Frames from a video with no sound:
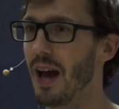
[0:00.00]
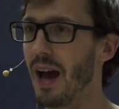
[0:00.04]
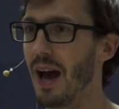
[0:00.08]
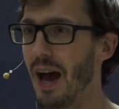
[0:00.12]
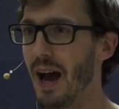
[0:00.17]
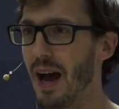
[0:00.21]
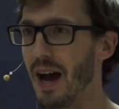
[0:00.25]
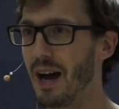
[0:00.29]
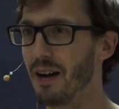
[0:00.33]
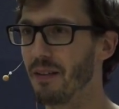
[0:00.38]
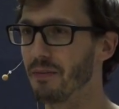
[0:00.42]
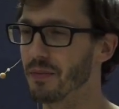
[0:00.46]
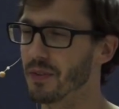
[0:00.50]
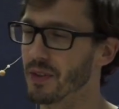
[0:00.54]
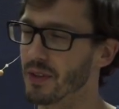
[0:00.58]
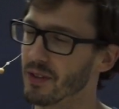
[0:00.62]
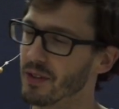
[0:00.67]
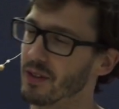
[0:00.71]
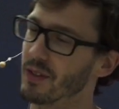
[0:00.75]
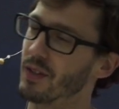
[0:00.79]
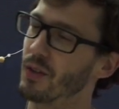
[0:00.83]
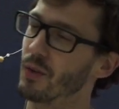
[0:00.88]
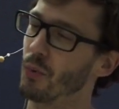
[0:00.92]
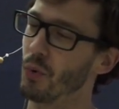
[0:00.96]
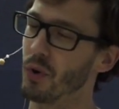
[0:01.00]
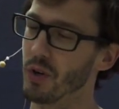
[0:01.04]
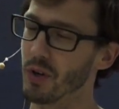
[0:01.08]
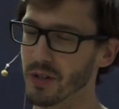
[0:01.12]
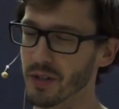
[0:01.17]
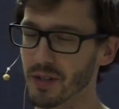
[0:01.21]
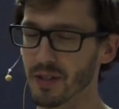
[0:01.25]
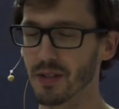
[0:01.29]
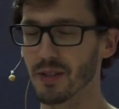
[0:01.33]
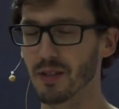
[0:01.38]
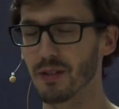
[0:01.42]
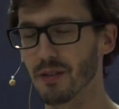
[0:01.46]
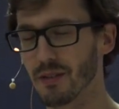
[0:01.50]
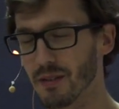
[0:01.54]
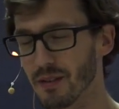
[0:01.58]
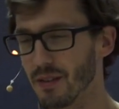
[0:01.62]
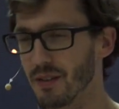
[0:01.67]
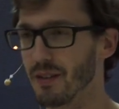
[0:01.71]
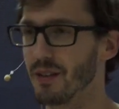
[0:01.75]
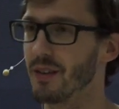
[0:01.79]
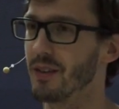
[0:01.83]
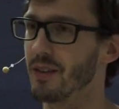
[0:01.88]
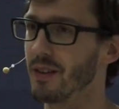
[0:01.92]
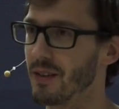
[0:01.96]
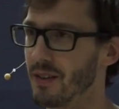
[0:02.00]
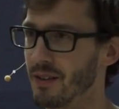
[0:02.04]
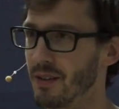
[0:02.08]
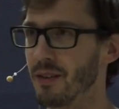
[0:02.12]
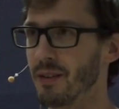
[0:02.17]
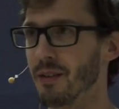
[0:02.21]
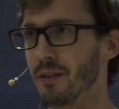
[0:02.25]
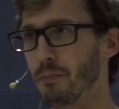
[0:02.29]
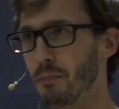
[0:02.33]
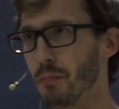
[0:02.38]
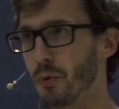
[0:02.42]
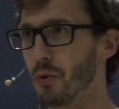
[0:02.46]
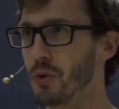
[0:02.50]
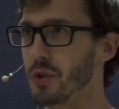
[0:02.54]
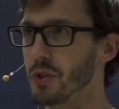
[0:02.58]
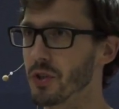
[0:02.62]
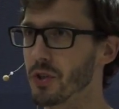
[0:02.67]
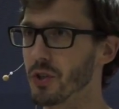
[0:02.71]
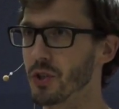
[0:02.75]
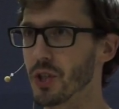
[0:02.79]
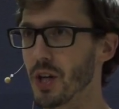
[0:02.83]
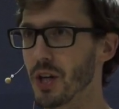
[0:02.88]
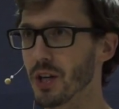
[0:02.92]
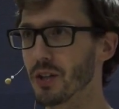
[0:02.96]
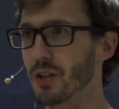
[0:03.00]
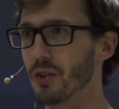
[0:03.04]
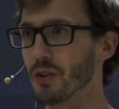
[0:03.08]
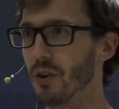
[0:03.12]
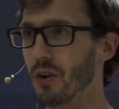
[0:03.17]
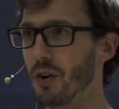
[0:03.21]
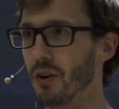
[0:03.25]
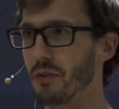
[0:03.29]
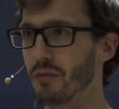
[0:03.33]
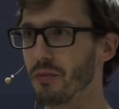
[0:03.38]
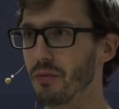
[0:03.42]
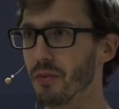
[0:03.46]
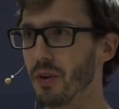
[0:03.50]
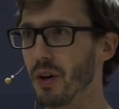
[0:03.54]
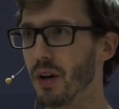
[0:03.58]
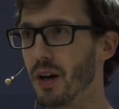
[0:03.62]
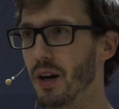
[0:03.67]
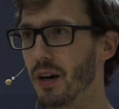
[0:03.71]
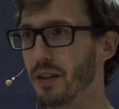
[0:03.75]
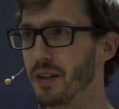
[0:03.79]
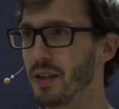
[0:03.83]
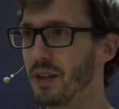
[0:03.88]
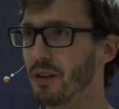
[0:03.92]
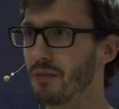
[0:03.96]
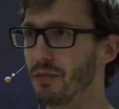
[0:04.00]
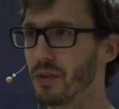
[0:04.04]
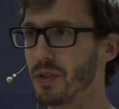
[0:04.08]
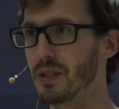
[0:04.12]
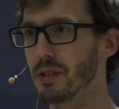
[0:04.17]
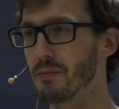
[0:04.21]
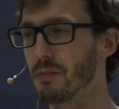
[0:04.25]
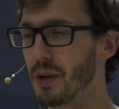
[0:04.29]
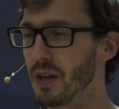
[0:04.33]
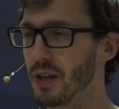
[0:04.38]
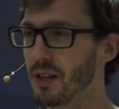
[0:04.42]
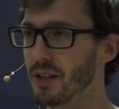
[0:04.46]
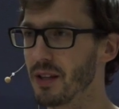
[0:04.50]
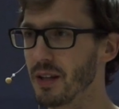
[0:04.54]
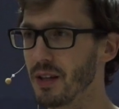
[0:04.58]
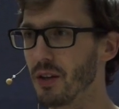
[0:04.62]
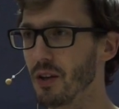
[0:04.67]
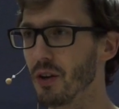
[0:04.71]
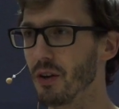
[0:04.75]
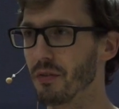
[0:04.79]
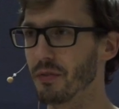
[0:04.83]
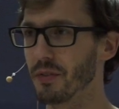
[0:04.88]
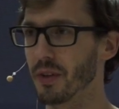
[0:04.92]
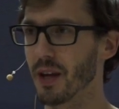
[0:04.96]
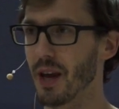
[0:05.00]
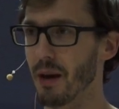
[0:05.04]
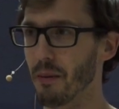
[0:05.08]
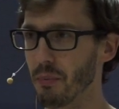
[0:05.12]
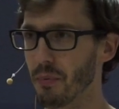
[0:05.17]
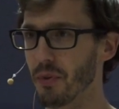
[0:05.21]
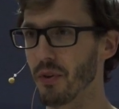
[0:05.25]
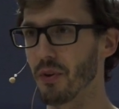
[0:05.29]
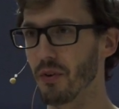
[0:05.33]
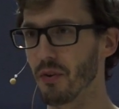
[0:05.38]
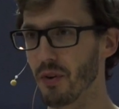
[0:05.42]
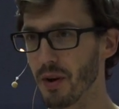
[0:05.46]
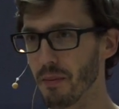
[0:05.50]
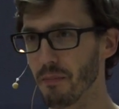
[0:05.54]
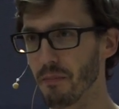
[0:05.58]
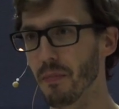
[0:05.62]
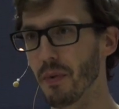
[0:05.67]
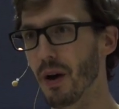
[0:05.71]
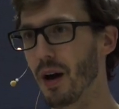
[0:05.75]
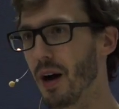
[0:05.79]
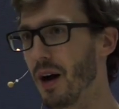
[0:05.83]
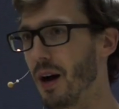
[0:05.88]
And there was Brewer's conjecture of the infeasibility of the CAP theorem